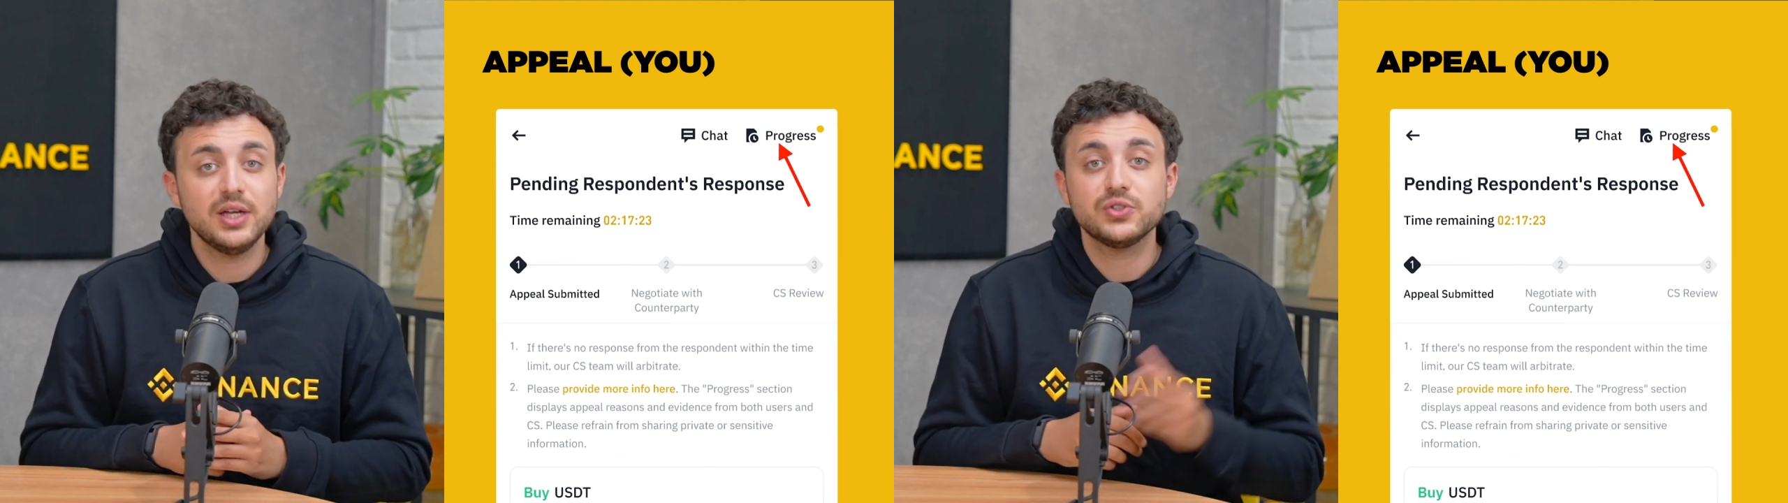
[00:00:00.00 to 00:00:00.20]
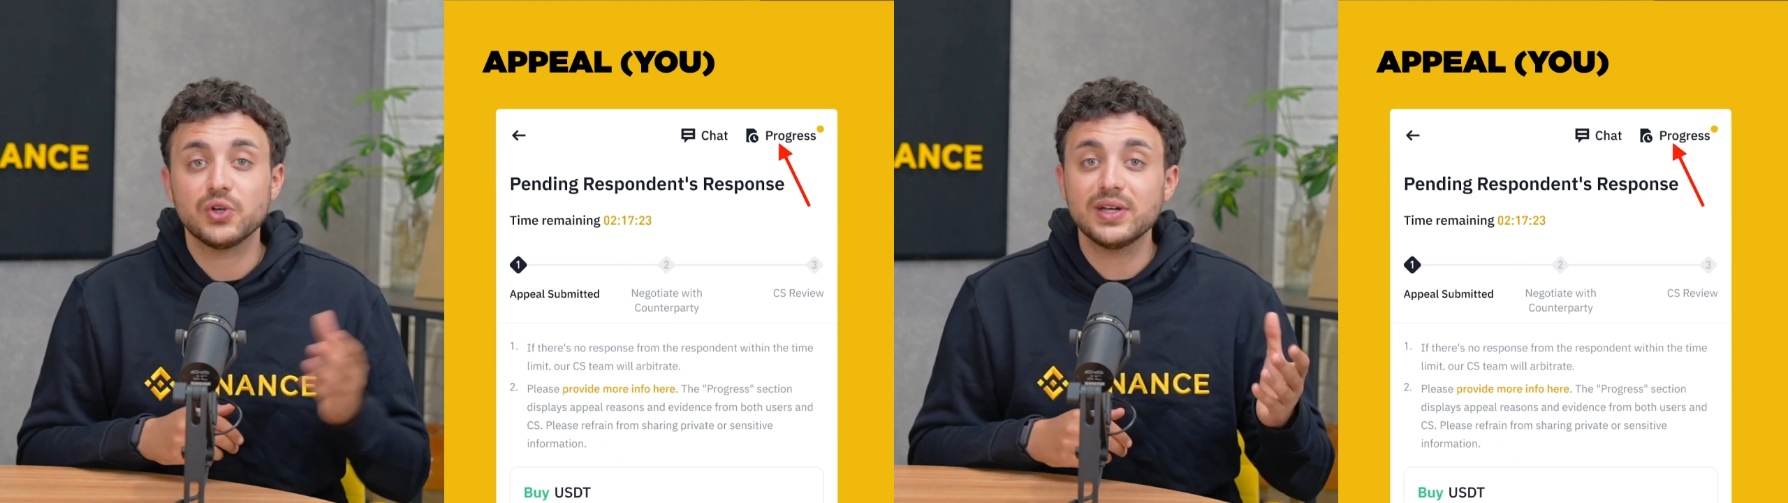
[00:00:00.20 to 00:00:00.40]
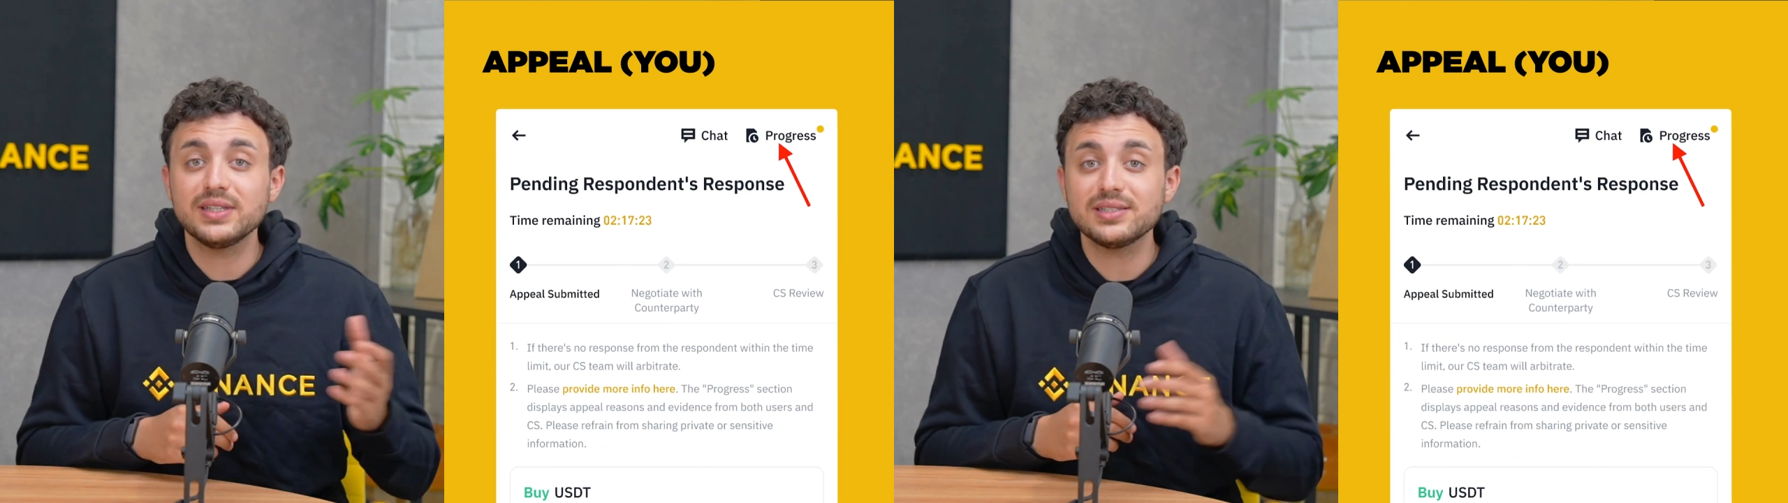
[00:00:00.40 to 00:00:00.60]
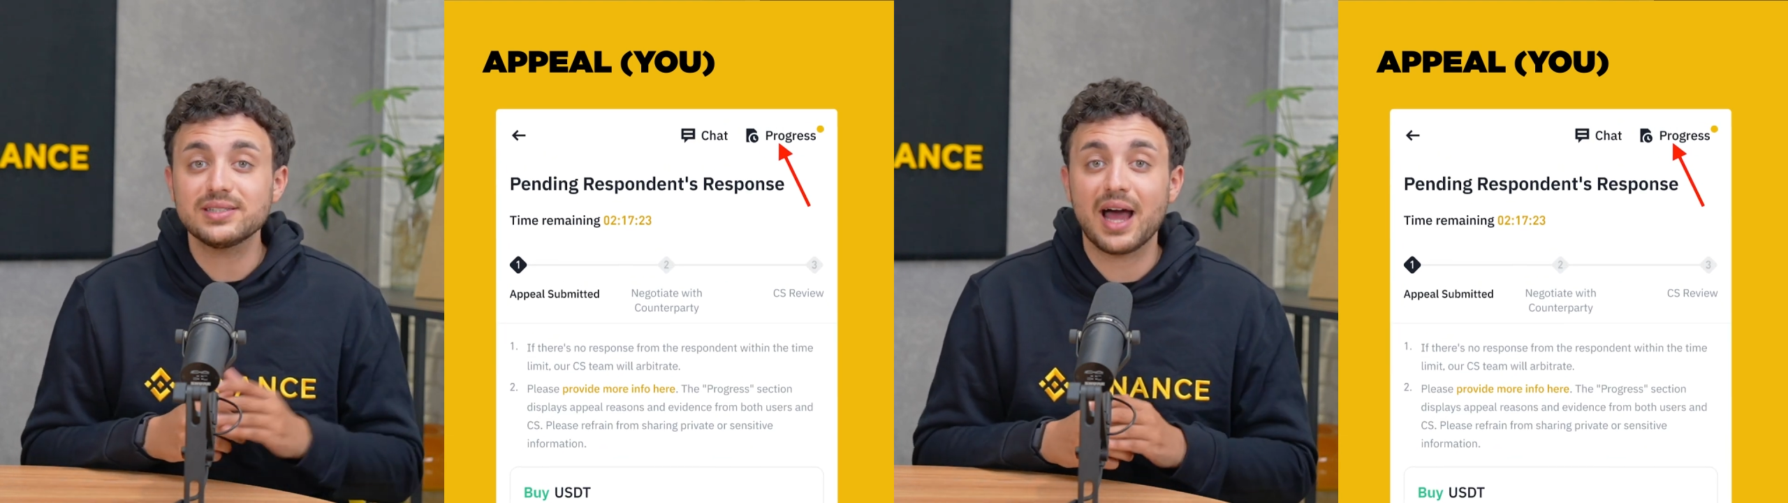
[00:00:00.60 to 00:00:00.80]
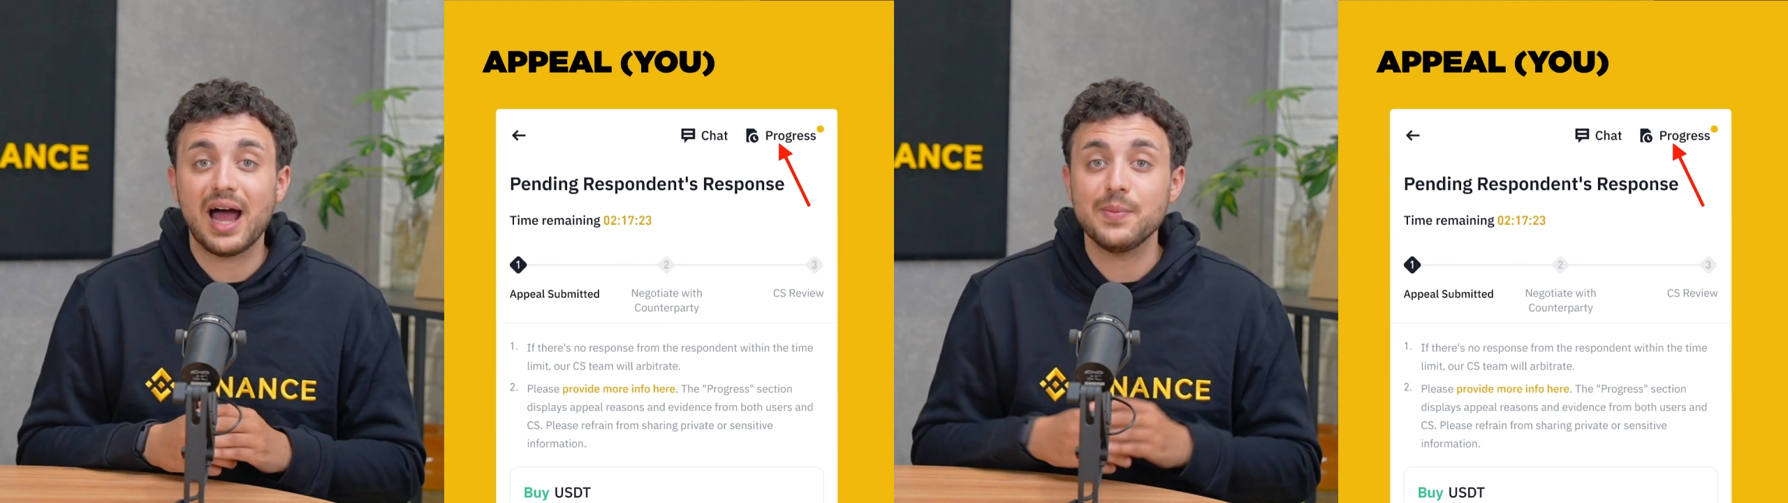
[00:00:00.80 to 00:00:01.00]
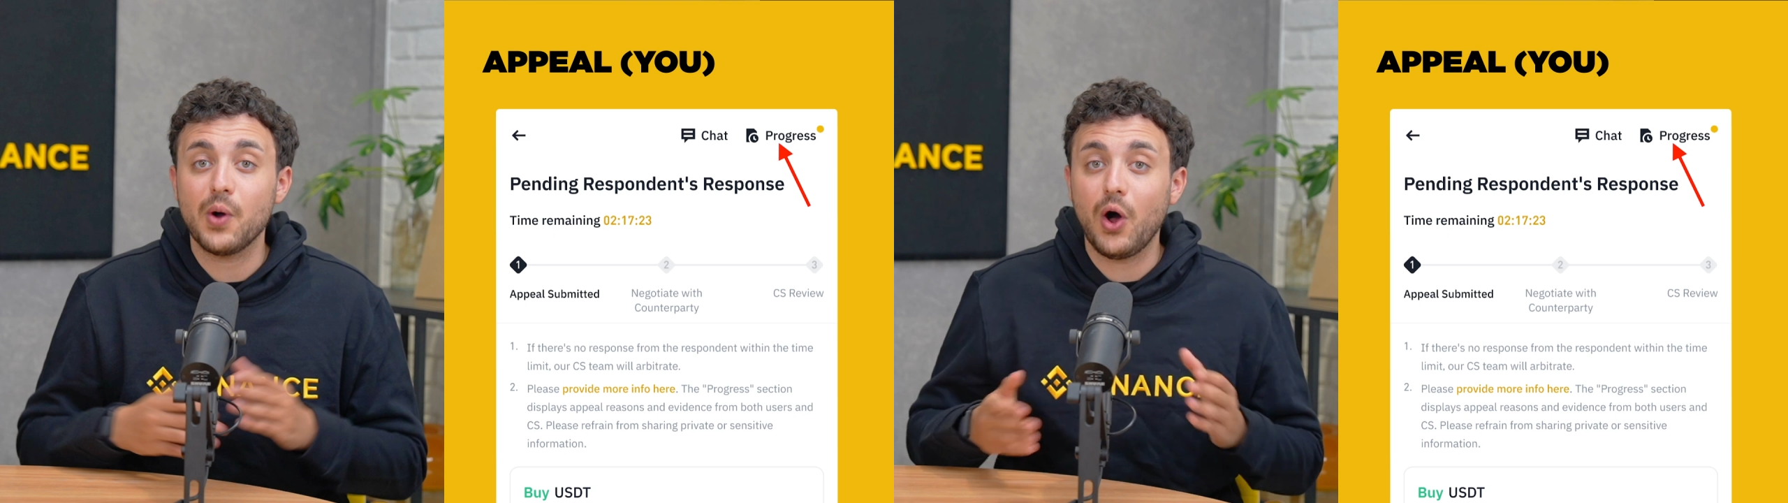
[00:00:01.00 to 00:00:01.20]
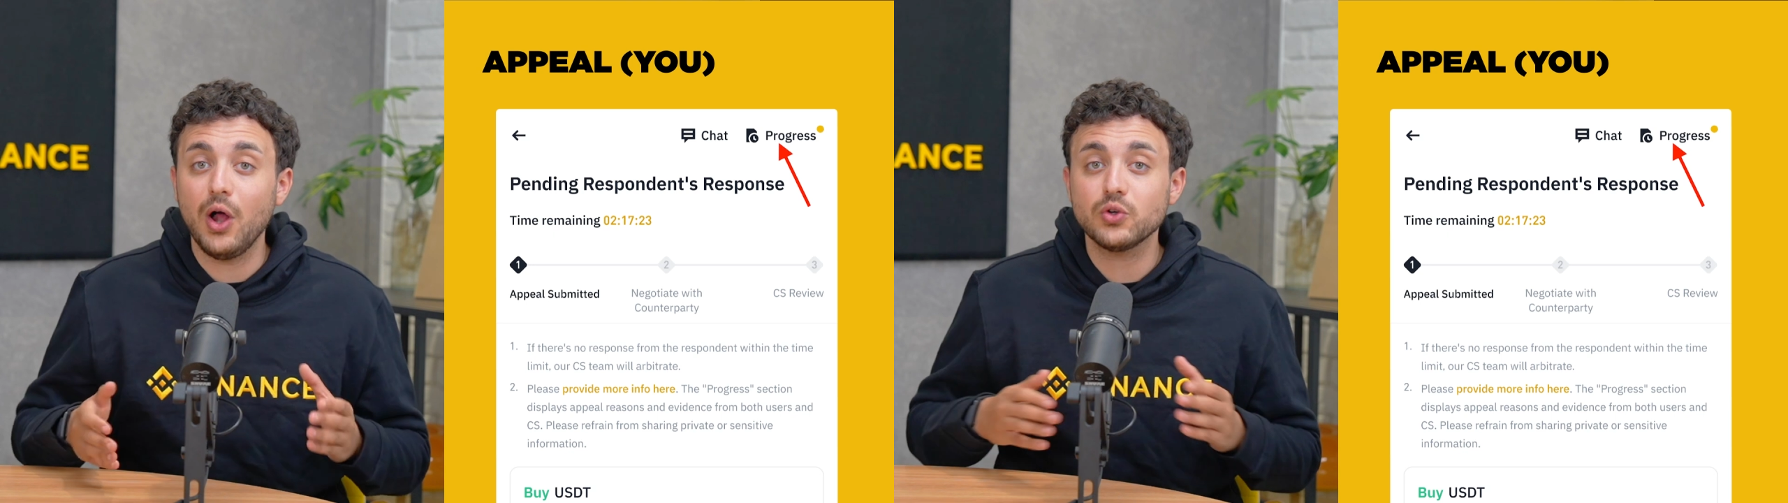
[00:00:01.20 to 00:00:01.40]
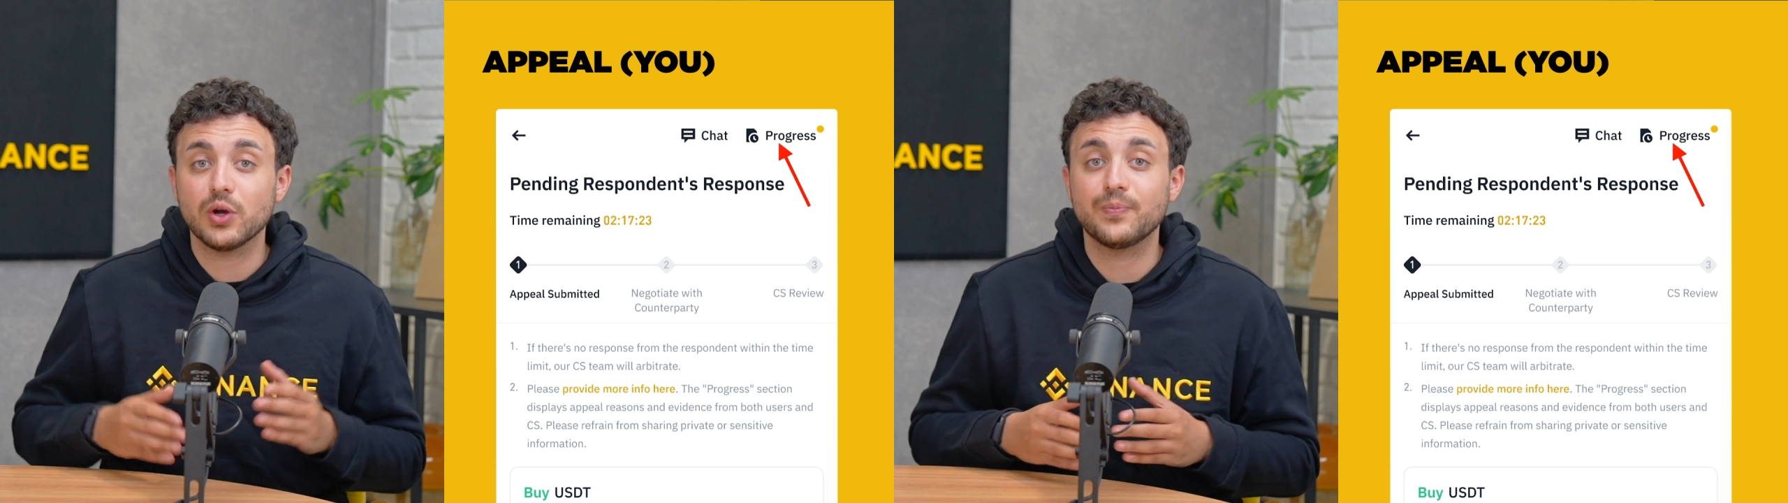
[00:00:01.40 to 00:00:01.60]
During this time, all
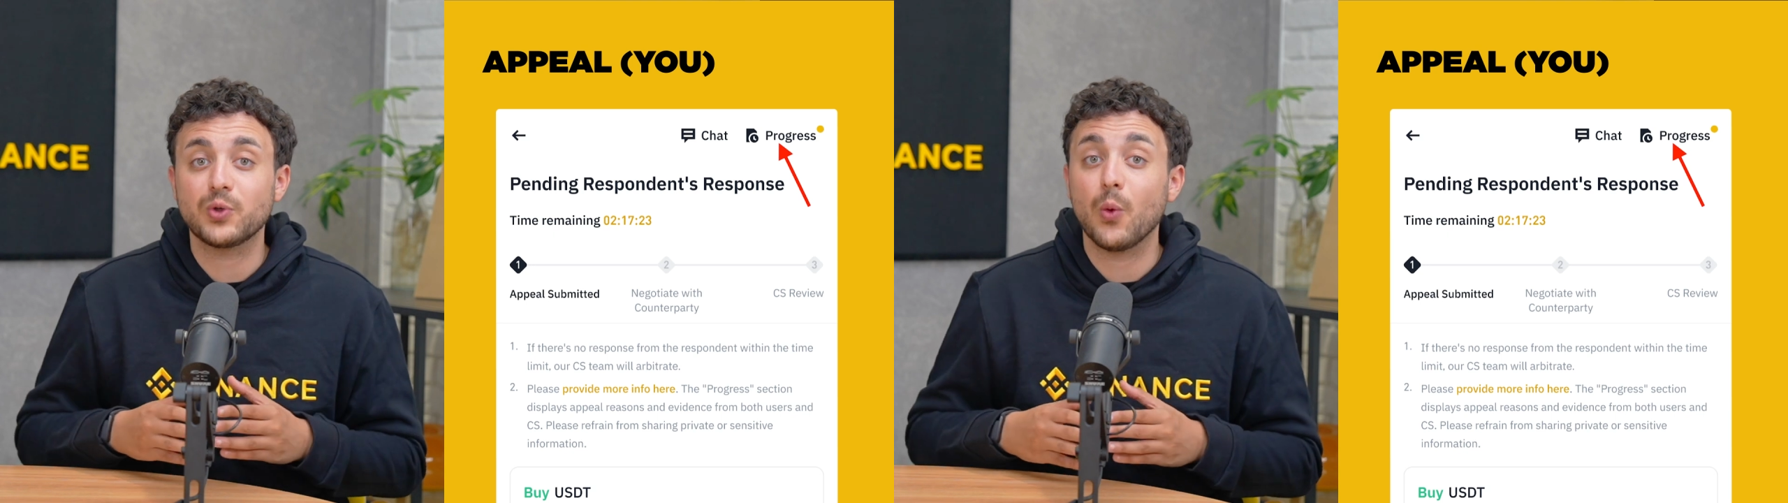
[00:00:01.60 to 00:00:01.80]
crypto